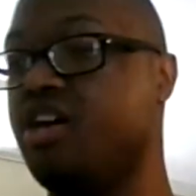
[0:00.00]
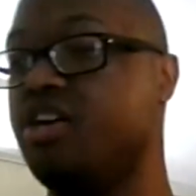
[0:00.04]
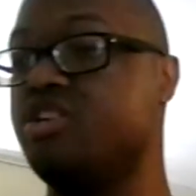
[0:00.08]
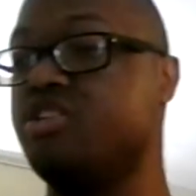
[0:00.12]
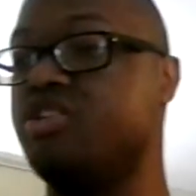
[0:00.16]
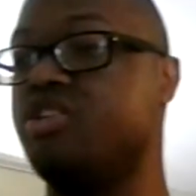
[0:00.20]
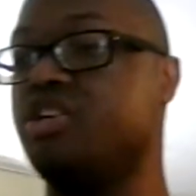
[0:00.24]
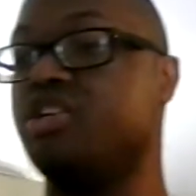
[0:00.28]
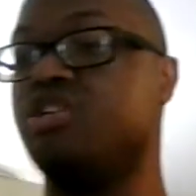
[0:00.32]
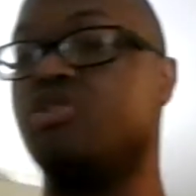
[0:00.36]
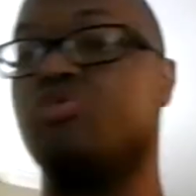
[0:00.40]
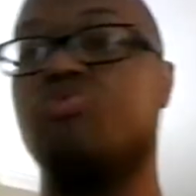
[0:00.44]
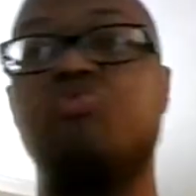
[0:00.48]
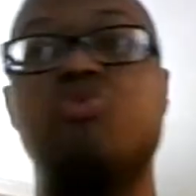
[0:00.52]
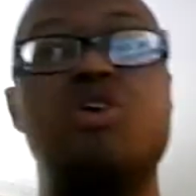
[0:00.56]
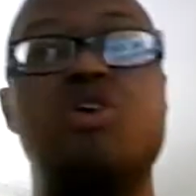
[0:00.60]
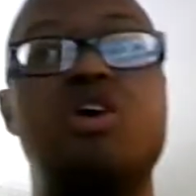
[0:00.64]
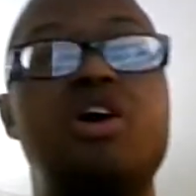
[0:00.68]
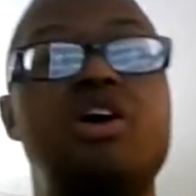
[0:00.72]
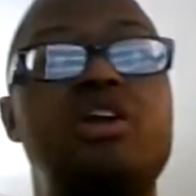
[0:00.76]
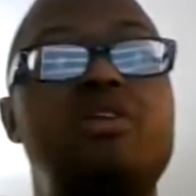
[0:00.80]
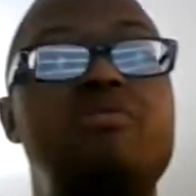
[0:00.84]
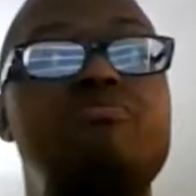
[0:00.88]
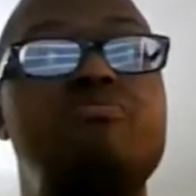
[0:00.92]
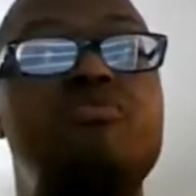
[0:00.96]
Just
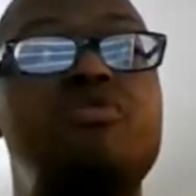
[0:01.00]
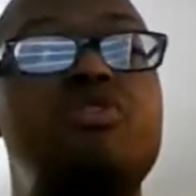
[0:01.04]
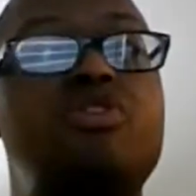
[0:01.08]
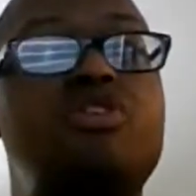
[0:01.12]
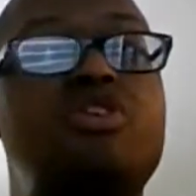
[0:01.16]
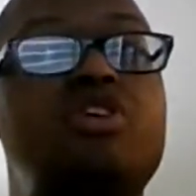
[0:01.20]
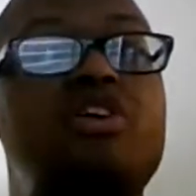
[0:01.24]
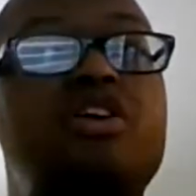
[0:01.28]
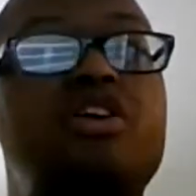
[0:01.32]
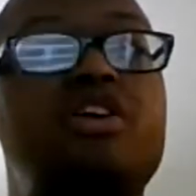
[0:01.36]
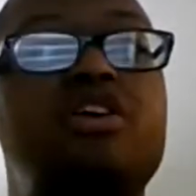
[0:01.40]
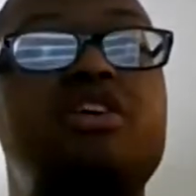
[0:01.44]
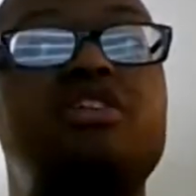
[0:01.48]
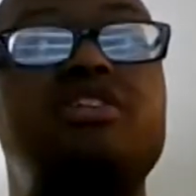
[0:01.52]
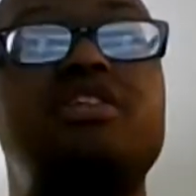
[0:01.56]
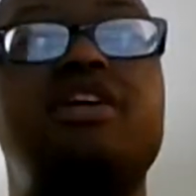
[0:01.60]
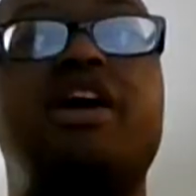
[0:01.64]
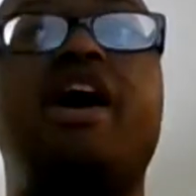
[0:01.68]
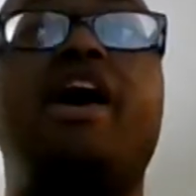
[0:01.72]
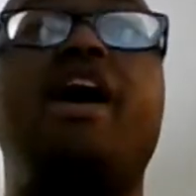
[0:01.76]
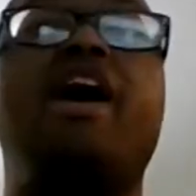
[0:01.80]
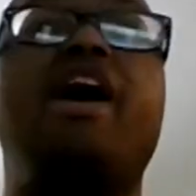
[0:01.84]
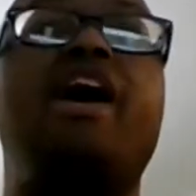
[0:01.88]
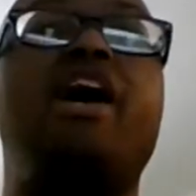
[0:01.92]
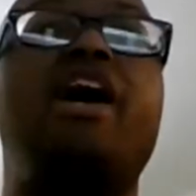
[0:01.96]
one more
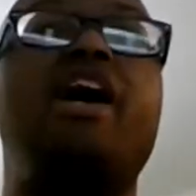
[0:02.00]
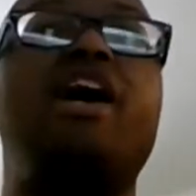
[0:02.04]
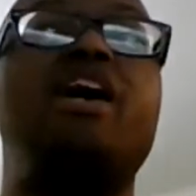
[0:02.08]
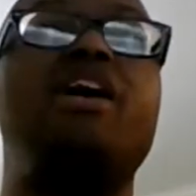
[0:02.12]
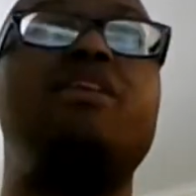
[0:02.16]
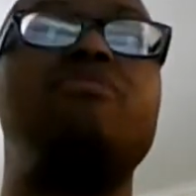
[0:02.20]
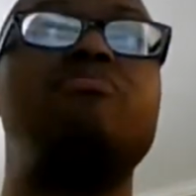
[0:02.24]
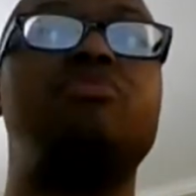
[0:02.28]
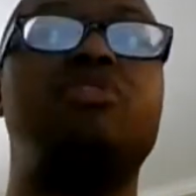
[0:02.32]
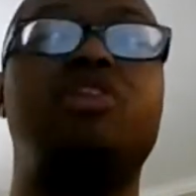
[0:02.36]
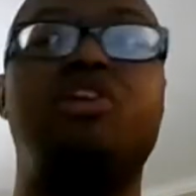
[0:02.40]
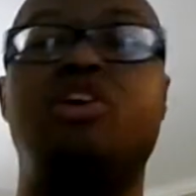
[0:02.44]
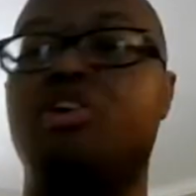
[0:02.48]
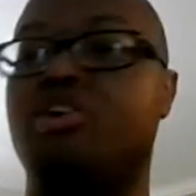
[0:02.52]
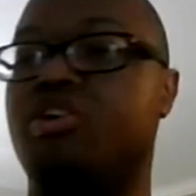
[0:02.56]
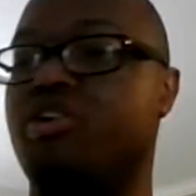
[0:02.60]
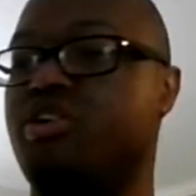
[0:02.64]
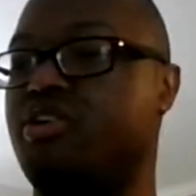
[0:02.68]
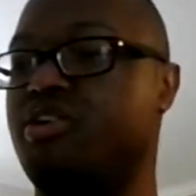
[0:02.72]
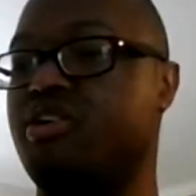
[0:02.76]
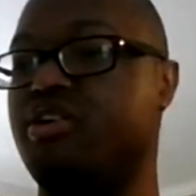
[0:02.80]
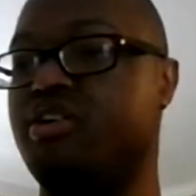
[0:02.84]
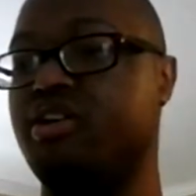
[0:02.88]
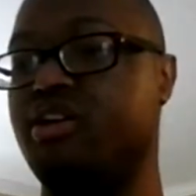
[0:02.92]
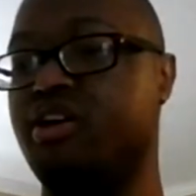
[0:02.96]
time,
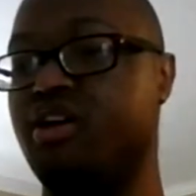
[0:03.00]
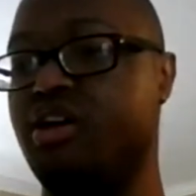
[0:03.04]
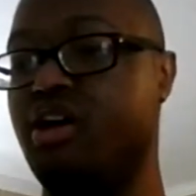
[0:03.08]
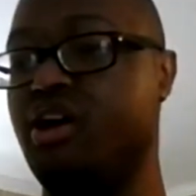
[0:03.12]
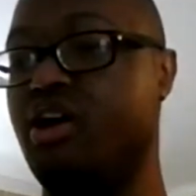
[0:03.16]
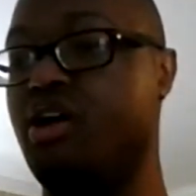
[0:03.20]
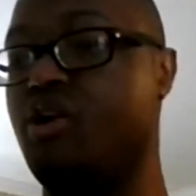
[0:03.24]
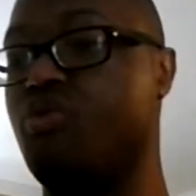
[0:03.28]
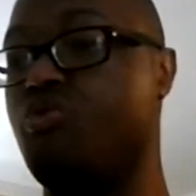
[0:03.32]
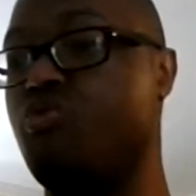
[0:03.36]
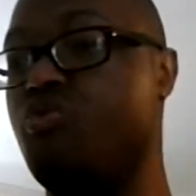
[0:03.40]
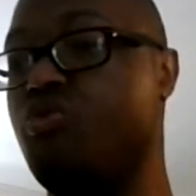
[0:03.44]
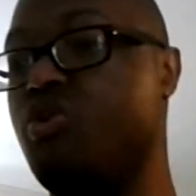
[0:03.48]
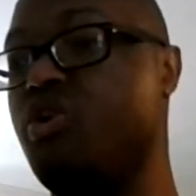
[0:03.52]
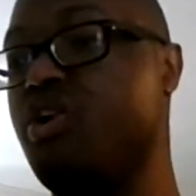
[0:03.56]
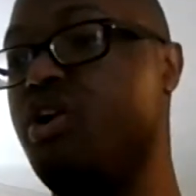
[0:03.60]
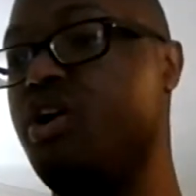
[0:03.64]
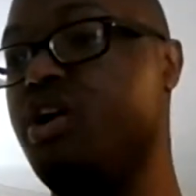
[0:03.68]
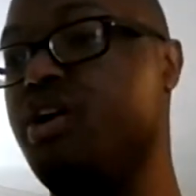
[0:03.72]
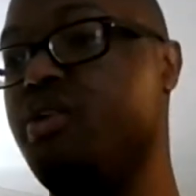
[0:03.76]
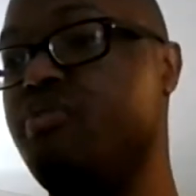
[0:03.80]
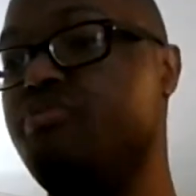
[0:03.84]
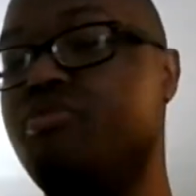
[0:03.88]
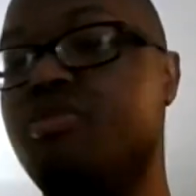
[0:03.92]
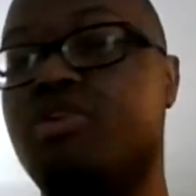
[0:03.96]
Lord
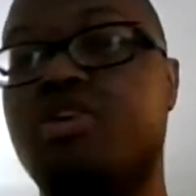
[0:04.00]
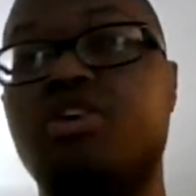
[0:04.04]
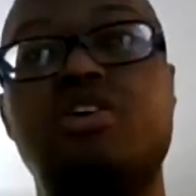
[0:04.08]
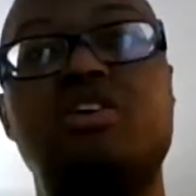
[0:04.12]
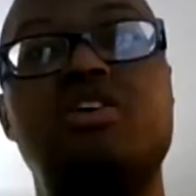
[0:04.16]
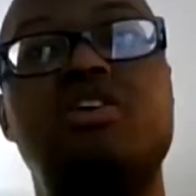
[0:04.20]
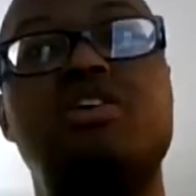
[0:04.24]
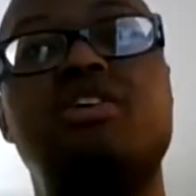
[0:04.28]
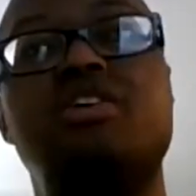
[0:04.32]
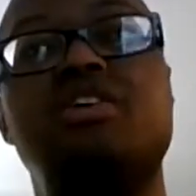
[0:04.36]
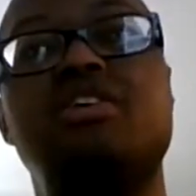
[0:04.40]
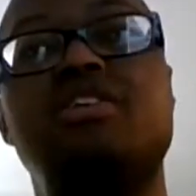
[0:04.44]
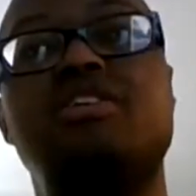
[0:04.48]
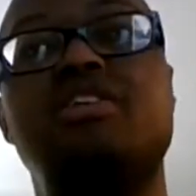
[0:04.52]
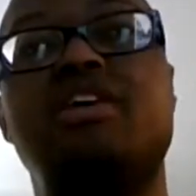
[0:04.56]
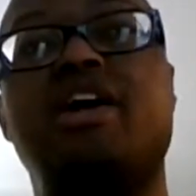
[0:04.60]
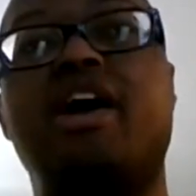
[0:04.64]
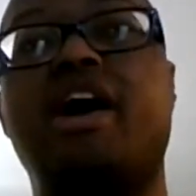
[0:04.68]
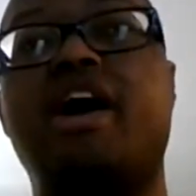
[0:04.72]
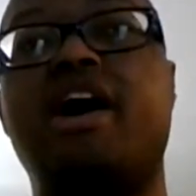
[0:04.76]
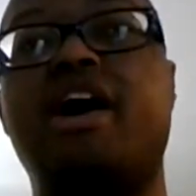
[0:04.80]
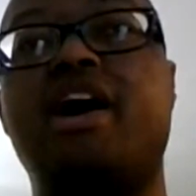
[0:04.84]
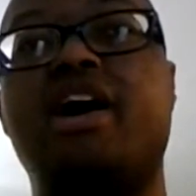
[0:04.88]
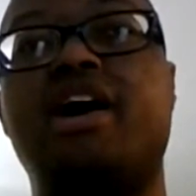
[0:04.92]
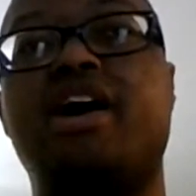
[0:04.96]
one more
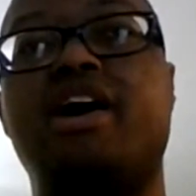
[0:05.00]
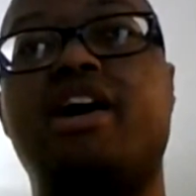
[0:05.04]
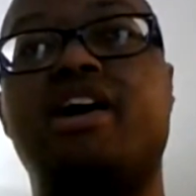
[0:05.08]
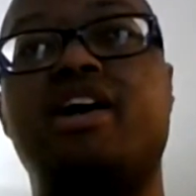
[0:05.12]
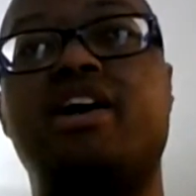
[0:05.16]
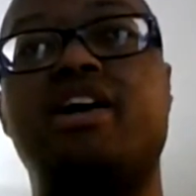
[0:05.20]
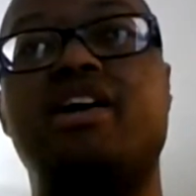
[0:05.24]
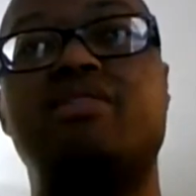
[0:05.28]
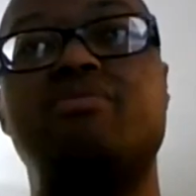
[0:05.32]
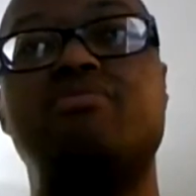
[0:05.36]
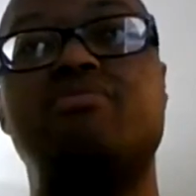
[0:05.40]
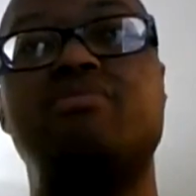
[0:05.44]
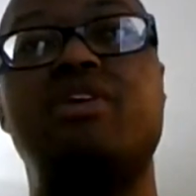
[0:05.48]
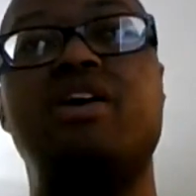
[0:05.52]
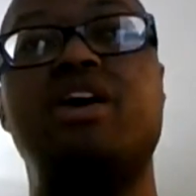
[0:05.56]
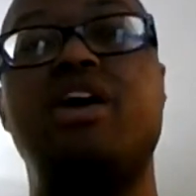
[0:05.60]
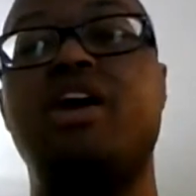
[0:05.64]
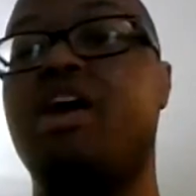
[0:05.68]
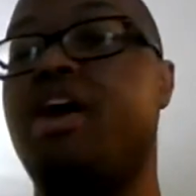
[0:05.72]
time.